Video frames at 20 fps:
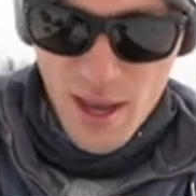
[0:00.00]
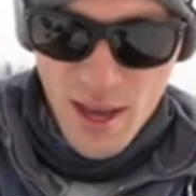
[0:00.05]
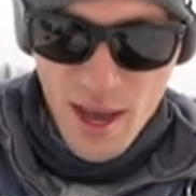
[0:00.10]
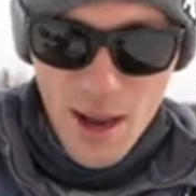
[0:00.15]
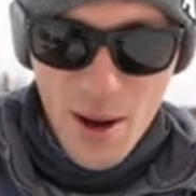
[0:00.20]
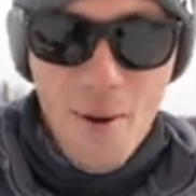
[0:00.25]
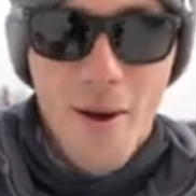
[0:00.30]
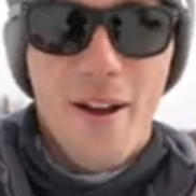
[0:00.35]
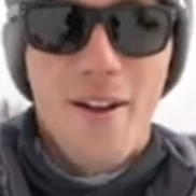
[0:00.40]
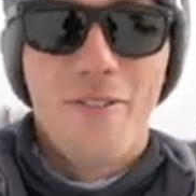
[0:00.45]

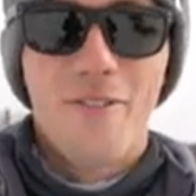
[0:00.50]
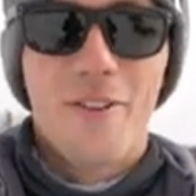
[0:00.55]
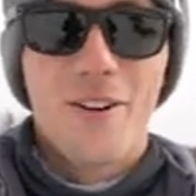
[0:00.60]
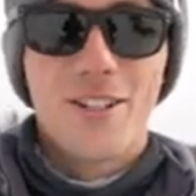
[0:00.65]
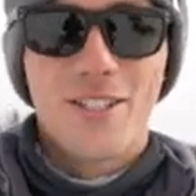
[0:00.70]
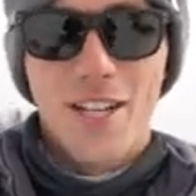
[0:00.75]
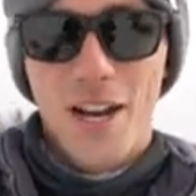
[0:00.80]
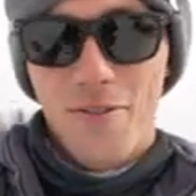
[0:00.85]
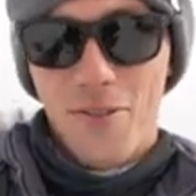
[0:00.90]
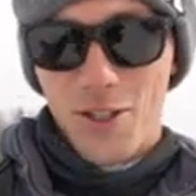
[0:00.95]
anyway,
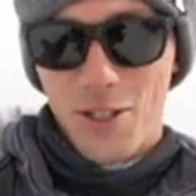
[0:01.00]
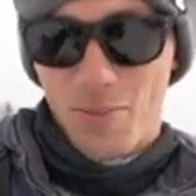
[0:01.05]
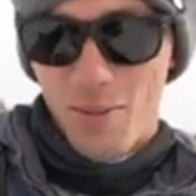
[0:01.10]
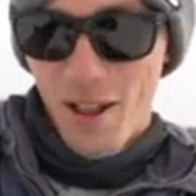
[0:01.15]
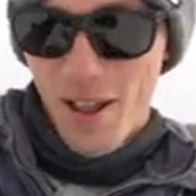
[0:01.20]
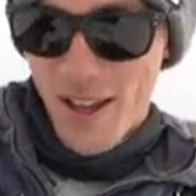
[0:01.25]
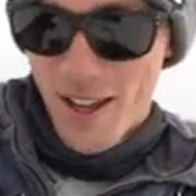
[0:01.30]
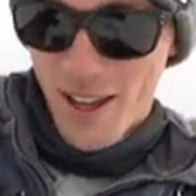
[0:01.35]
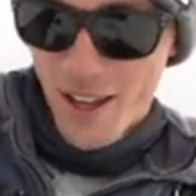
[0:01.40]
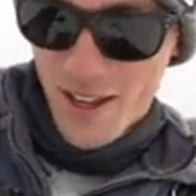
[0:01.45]
first ever
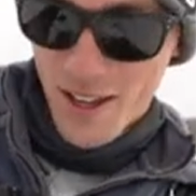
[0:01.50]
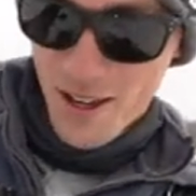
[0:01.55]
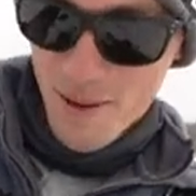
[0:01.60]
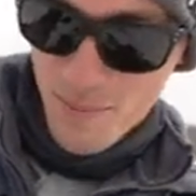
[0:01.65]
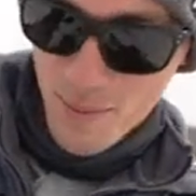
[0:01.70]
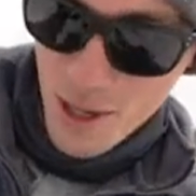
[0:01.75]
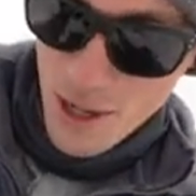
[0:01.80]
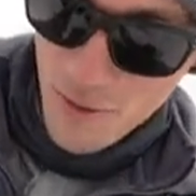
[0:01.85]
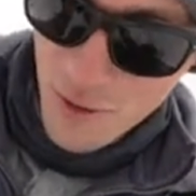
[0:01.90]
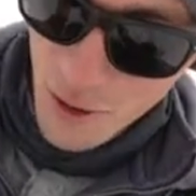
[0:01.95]
splake.
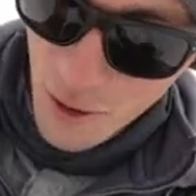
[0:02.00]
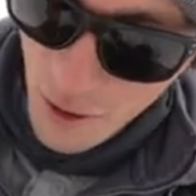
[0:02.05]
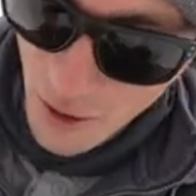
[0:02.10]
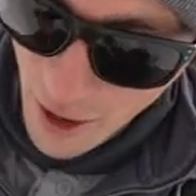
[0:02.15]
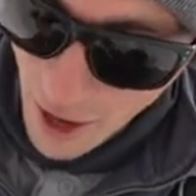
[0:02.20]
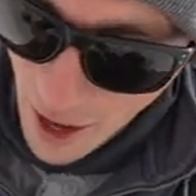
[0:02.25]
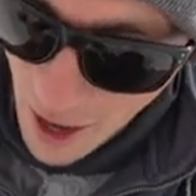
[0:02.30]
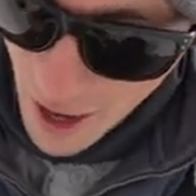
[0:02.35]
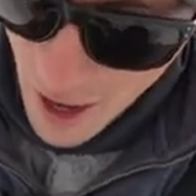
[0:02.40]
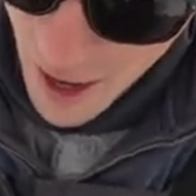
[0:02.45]
Beautiful little guy.